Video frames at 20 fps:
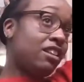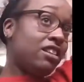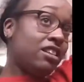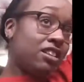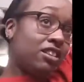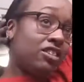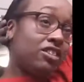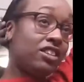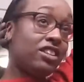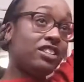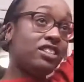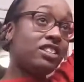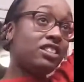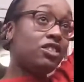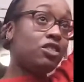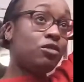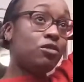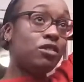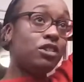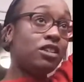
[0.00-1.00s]
The thread's a
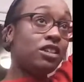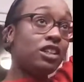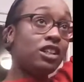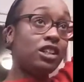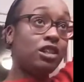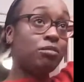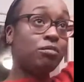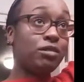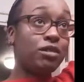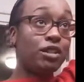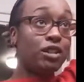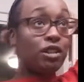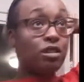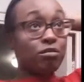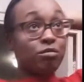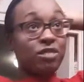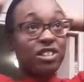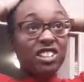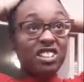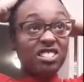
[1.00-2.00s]
little wonky up in there,
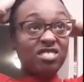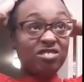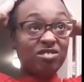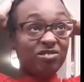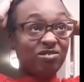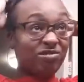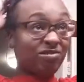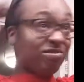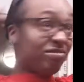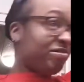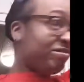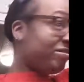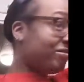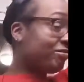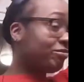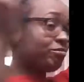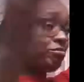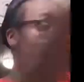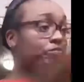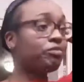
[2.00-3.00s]
but
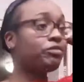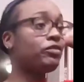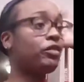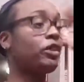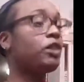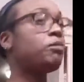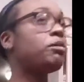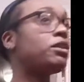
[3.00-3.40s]
for the